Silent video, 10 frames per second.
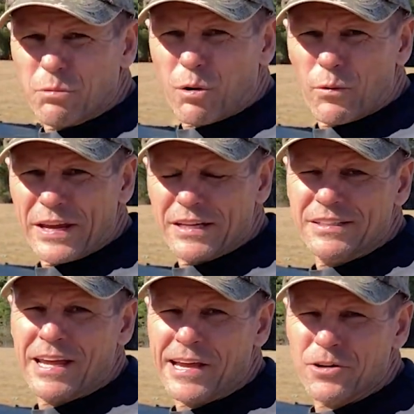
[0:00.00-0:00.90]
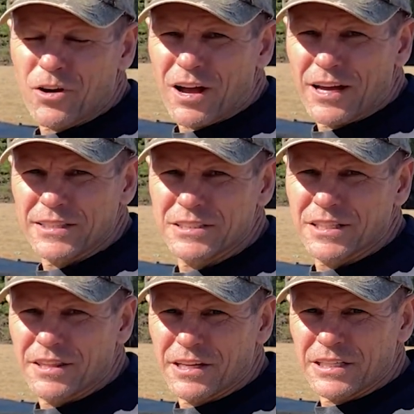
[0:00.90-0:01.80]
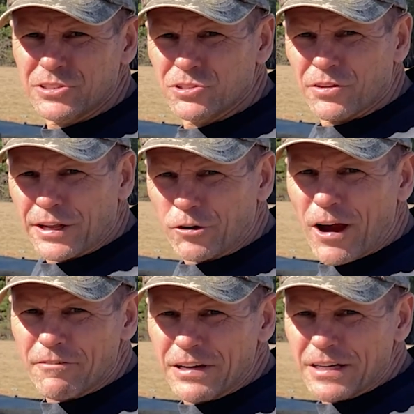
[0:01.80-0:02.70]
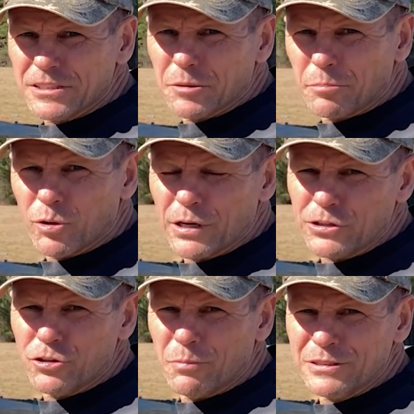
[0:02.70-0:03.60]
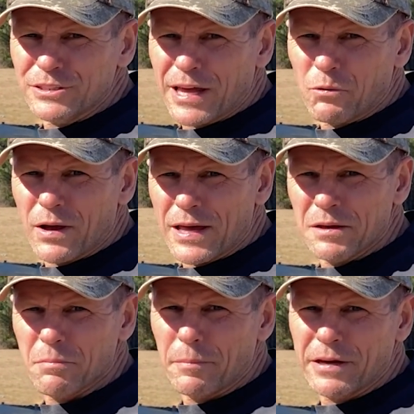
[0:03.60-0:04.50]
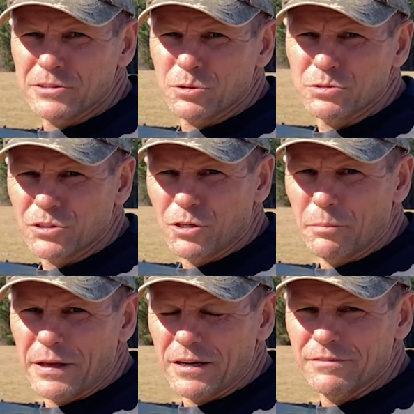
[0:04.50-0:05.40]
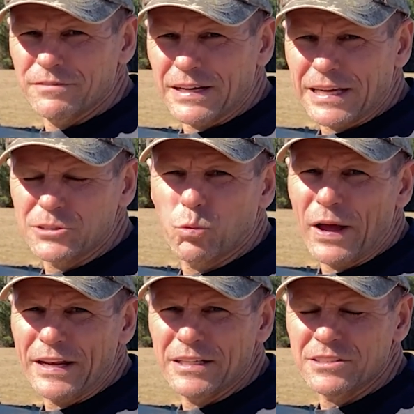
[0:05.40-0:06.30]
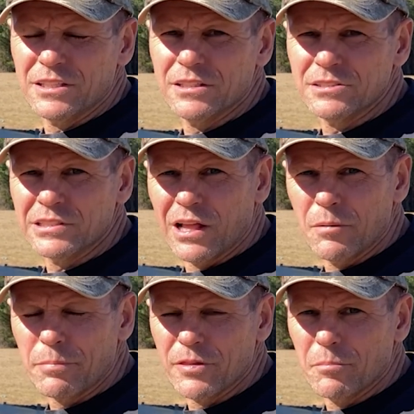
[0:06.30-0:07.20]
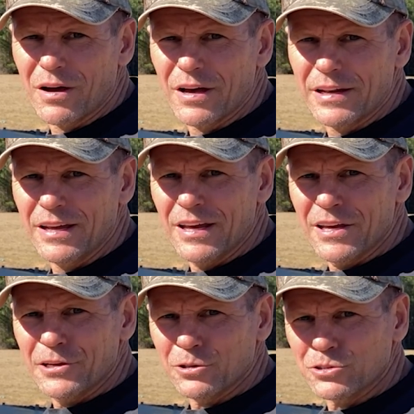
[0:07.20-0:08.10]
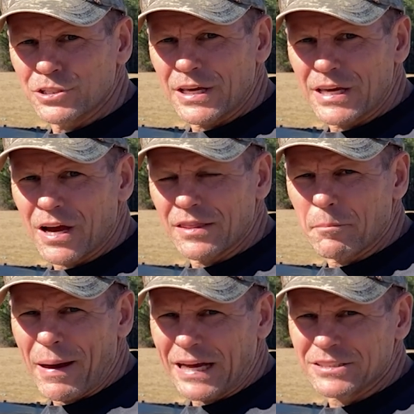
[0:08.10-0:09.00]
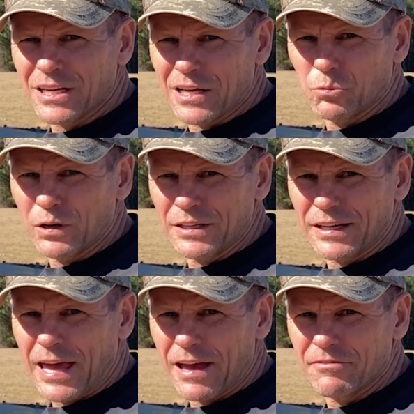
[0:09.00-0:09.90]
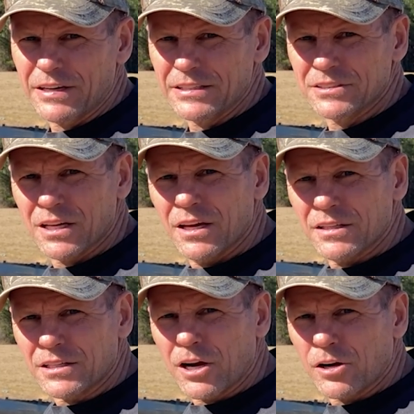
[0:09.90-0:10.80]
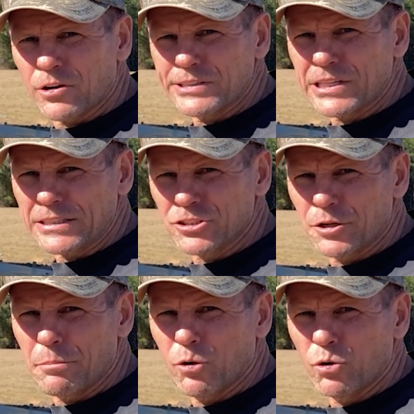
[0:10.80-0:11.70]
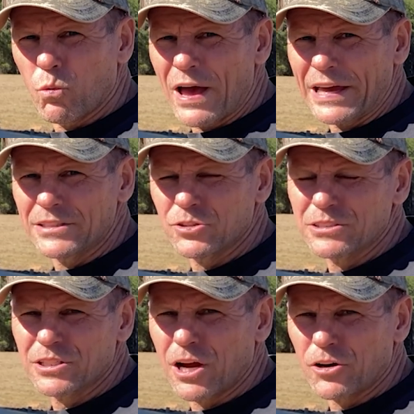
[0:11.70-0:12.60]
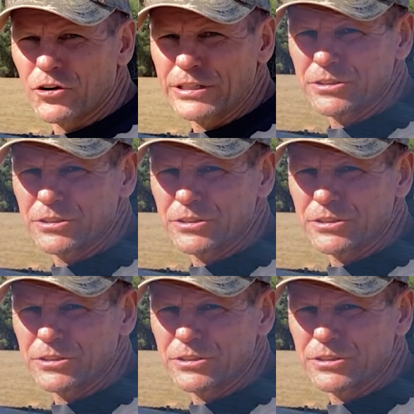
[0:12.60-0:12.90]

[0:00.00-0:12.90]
where we containerized this so that gravity doesn't pull it too much that way, but because there was a little bit of, I guess, wetness to the slump of the mud, you'll see on the back side of one of the cavities, the concrete's actually pulled away. So as the concrete